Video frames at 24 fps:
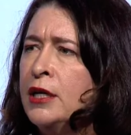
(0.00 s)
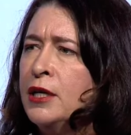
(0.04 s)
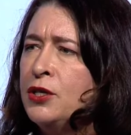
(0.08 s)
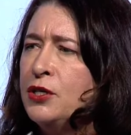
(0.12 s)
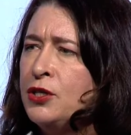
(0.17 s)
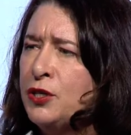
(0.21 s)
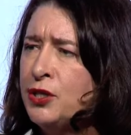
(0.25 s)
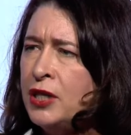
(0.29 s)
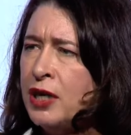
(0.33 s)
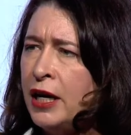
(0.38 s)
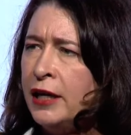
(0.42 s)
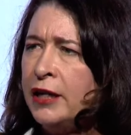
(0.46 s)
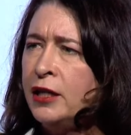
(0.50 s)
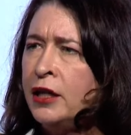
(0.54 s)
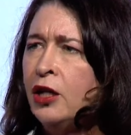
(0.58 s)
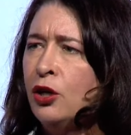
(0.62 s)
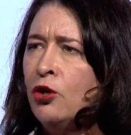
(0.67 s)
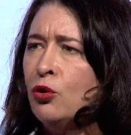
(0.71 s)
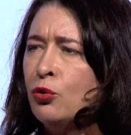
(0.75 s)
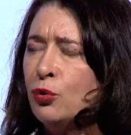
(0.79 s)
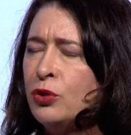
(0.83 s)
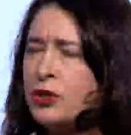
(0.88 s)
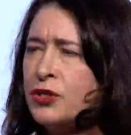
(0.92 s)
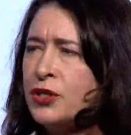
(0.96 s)

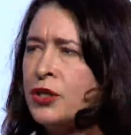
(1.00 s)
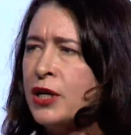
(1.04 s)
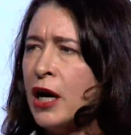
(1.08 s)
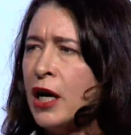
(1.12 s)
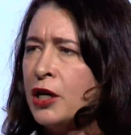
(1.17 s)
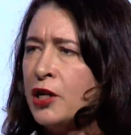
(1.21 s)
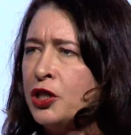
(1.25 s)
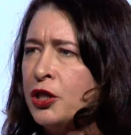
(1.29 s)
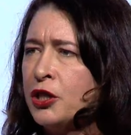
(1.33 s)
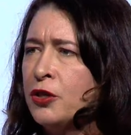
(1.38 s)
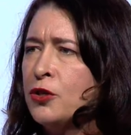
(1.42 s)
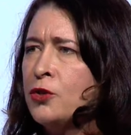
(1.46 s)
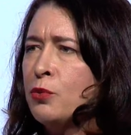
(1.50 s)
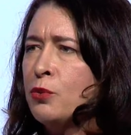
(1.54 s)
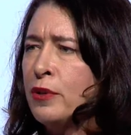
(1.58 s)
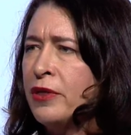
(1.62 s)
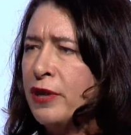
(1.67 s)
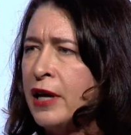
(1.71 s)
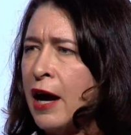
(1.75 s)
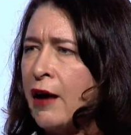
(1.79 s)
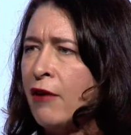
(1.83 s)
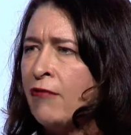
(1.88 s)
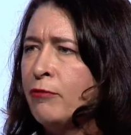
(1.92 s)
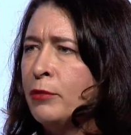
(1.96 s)
Technical discussions with
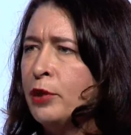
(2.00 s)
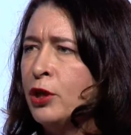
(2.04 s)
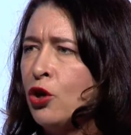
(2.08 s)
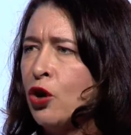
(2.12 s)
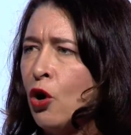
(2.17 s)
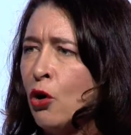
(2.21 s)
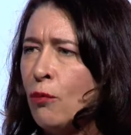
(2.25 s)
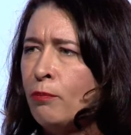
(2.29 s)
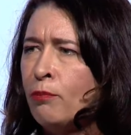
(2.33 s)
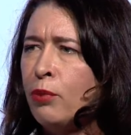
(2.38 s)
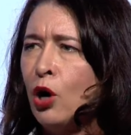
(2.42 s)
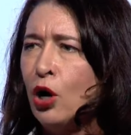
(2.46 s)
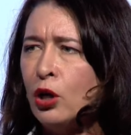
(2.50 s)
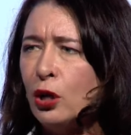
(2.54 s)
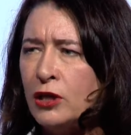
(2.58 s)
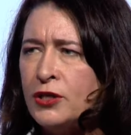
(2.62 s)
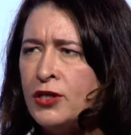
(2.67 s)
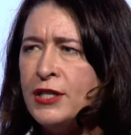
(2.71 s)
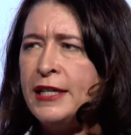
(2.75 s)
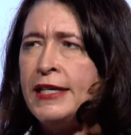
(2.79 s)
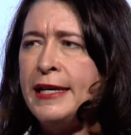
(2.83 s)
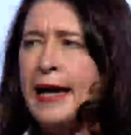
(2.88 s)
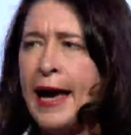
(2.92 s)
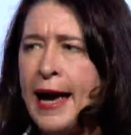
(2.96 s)
government on
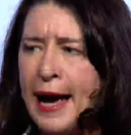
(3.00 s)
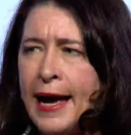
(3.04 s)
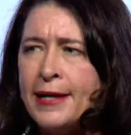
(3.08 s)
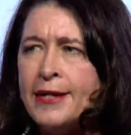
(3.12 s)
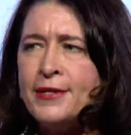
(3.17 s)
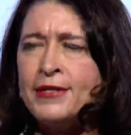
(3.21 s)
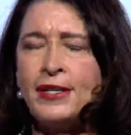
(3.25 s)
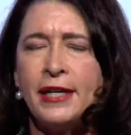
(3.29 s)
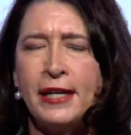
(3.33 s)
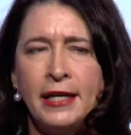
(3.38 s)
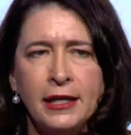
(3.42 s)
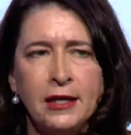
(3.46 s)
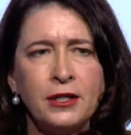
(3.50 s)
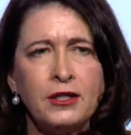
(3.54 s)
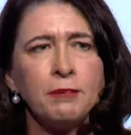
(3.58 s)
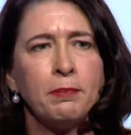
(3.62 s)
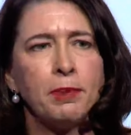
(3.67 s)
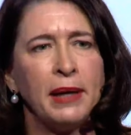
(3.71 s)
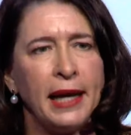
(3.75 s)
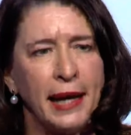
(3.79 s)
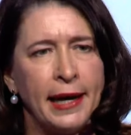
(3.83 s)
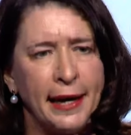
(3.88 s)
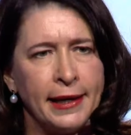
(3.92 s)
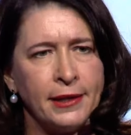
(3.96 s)
policy has its
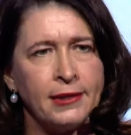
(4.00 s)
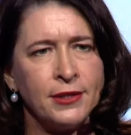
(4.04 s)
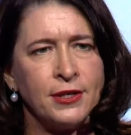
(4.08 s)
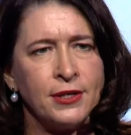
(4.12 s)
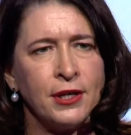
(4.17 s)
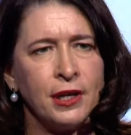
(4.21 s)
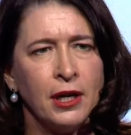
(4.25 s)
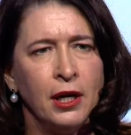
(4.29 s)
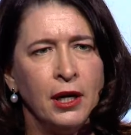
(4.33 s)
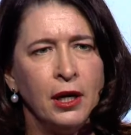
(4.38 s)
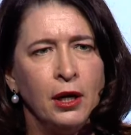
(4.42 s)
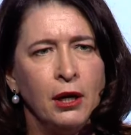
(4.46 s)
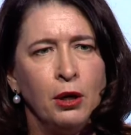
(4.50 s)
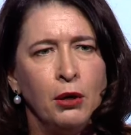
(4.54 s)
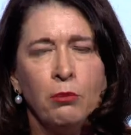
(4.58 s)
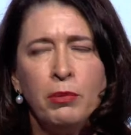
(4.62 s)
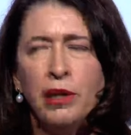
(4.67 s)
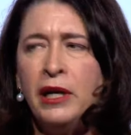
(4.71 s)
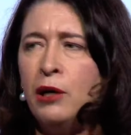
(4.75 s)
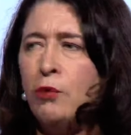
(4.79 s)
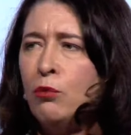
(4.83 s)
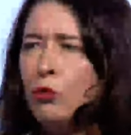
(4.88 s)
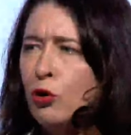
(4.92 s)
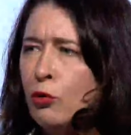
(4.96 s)
place, but
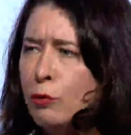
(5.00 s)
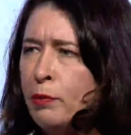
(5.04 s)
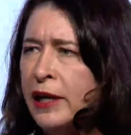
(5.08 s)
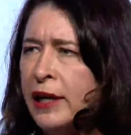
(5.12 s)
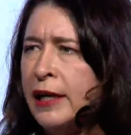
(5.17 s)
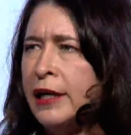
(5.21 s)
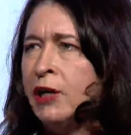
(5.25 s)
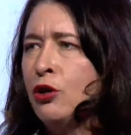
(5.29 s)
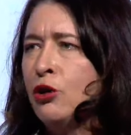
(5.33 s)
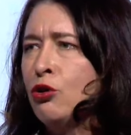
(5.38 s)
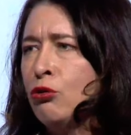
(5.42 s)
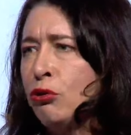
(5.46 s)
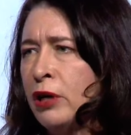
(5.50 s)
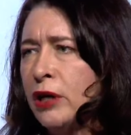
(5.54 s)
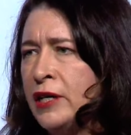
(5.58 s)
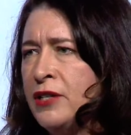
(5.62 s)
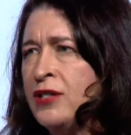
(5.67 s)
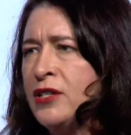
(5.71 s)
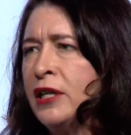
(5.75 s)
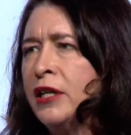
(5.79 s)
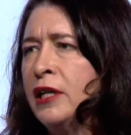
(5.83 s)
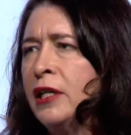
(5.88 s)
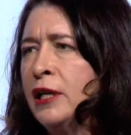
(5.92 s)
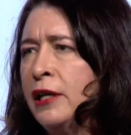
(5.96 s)
it will be
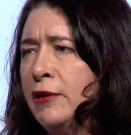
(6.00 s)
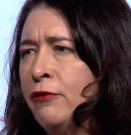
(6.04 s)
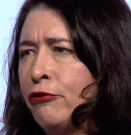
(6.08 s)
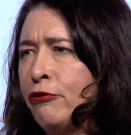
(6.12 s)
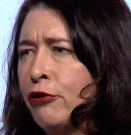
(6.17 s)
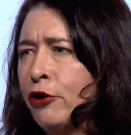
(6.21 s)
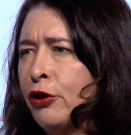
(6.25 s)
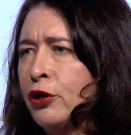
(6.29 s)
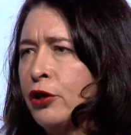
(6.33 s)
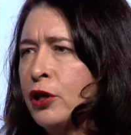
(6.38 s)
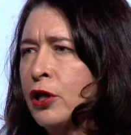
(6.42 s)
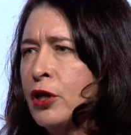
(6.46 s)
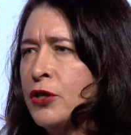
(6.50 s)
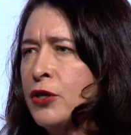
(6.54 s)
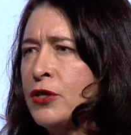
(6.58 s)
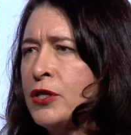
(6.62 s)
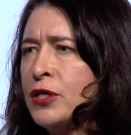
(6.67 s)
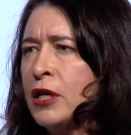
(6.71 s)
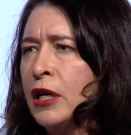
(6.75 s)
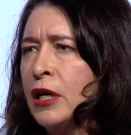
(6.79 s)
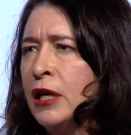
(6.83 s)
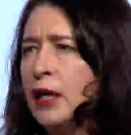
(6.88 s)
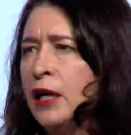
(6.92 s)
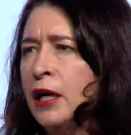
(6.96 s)
increasingly fruitless
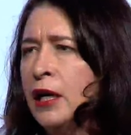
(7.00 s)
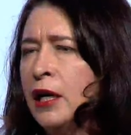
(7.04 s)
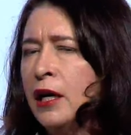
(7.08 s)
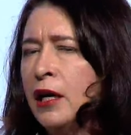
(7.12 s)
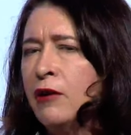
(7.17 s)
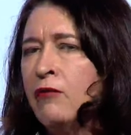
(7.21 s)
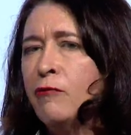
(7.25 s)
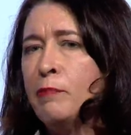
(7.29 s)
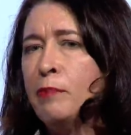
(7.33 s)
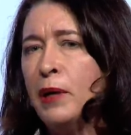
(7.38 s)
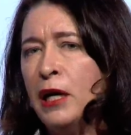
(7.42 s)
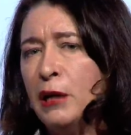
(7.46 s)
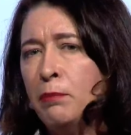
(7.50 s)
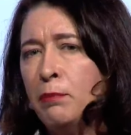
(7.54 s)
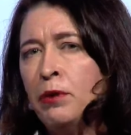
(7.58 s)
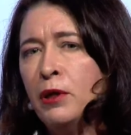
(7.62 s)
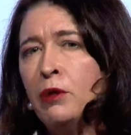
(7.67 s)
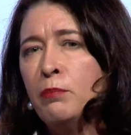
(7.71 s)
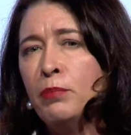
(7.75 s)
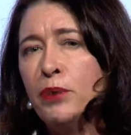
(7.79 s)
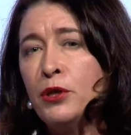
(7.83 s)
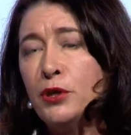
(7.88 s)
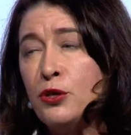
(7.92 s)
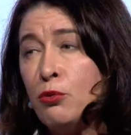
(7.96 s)
if people are
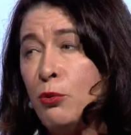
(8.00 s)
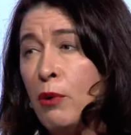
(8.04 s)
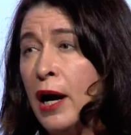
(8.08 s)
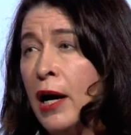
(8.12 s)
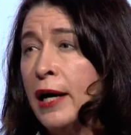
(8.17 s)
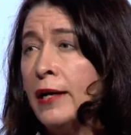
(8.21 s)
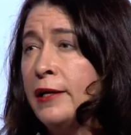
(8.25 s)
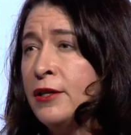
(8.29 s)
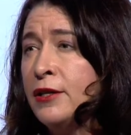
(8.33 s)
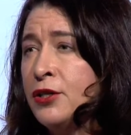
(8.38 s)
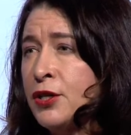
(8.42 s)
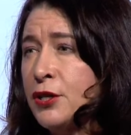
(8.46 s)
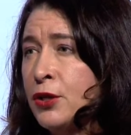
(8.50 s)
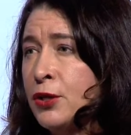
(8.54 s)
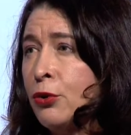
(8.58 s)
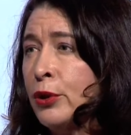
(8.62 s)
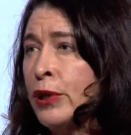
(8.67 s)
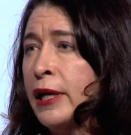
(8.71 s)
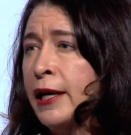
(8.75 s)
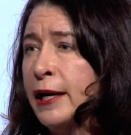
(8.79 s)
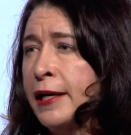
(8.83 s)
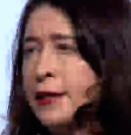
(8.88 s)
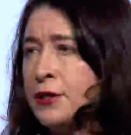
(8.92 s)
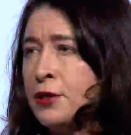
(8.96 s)
persuaded to
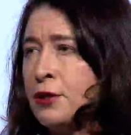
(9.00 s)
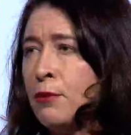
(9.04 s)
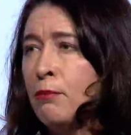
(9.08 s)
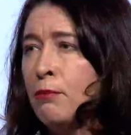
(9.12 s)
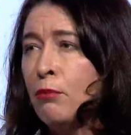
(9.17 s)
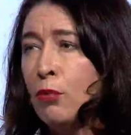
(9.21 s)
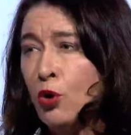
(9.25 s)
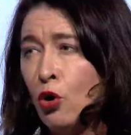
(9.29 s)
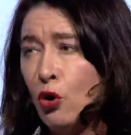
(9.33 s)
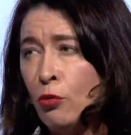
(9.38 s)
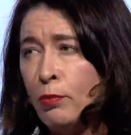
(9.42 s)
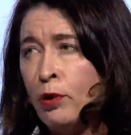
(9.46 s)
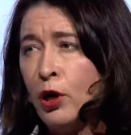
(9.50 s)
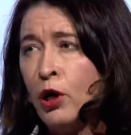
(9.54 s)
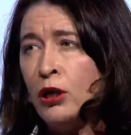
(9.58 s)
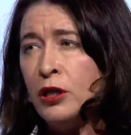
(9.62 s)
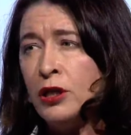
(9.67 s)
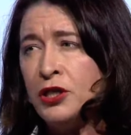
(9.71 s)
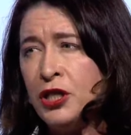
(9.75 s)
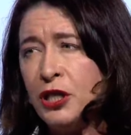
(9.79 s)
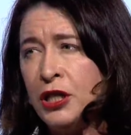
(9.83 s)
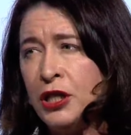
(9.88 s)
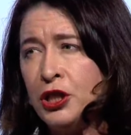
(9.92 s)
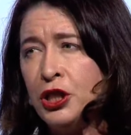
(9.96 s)
elect more
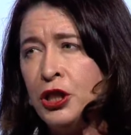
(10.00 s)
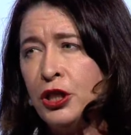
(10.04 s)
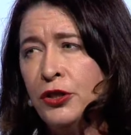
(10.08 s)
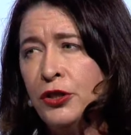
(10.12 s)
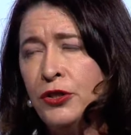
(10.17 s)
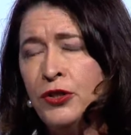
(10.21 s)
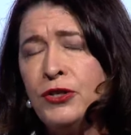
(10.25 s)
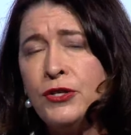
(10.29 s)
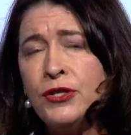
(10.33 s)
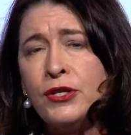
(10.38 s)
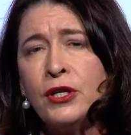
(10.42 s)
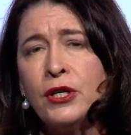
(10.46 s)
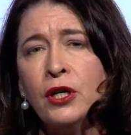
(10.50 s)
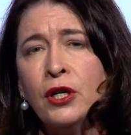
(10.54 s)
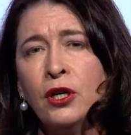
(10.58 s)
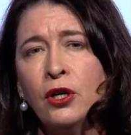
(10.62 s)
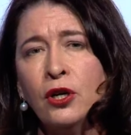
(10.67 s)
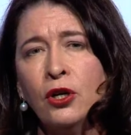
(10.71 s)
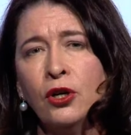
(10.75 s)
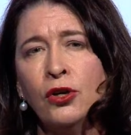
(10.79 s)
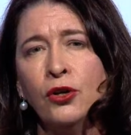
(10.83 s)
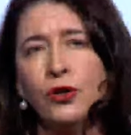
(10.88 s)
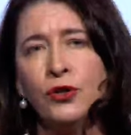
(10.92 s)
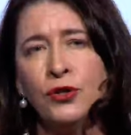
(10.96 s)
politicians
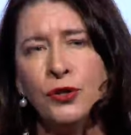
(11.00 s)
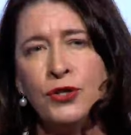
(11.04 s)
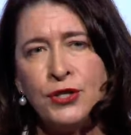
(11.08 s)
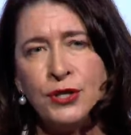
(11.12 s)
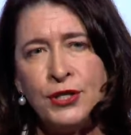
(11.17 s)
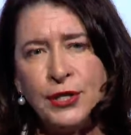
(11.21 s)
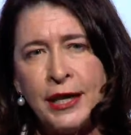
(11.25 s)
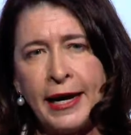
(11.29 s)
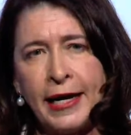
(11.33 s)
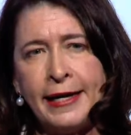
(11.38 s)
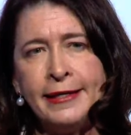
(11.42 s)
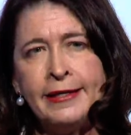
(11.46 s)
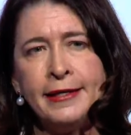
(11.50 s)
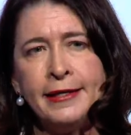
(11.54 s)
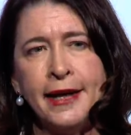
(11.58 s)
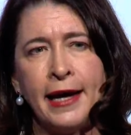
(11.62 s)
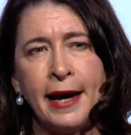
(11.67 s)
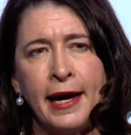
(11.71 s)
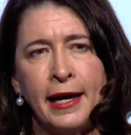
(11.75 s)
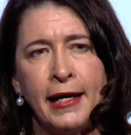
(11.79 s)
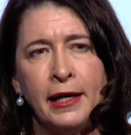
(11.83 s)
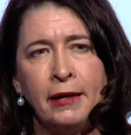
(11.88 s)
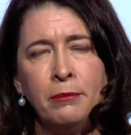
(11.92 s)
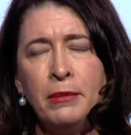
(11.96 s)
whose stated
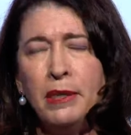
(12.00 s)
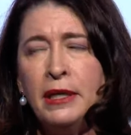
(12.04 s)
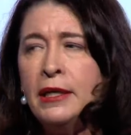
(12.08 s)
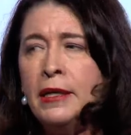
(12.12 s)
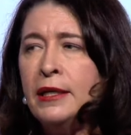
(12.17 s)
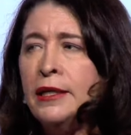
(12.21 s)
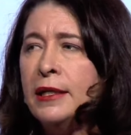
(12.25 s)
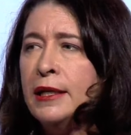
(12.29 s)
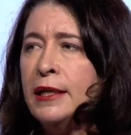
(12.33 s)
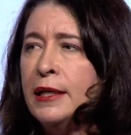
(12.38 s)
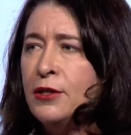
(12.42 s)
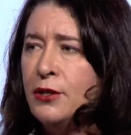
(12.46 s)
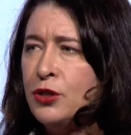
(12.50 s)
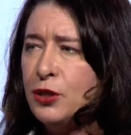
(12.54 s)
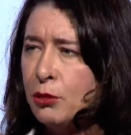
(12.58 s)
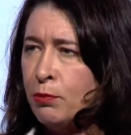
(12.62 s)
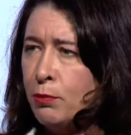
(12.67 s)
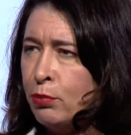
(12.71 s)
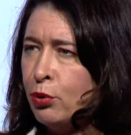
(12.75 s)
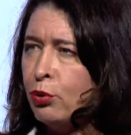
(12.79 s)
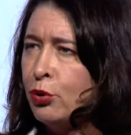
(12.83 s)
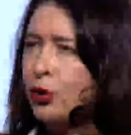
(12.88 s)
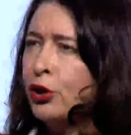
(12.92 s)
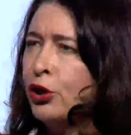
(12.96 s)
aim is to
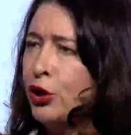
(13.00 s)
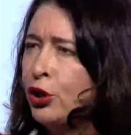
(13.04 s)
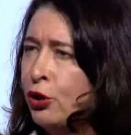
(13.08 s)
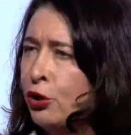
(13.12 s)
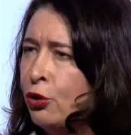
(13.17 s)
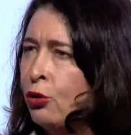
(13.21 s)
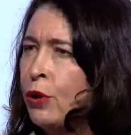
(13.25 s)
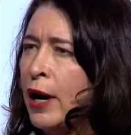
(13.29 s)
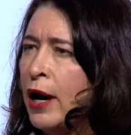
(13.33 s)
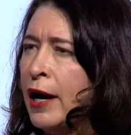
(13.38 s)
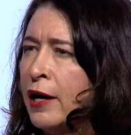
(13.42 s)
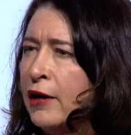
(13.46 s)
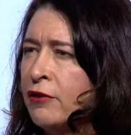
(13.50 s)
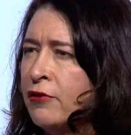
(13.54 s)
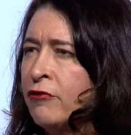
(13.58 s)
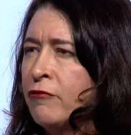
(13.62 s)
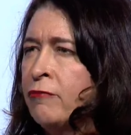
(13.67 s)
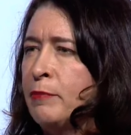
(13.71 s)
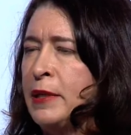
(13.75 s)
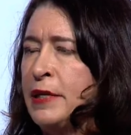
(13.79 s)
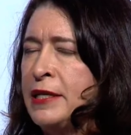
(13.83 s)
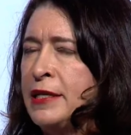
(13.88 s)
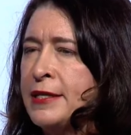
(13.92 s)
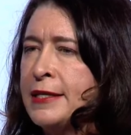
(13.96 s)
put you out of
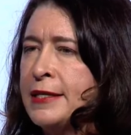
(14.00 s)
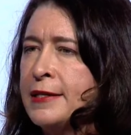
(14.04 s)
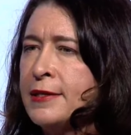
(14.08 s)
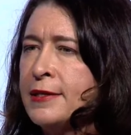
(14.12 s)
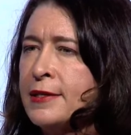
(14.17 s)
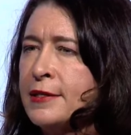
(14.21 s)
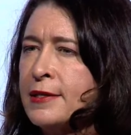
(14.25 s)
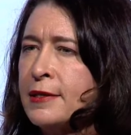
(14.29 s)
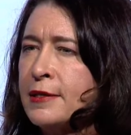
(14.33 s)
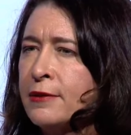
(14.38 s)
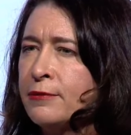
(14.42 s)
business.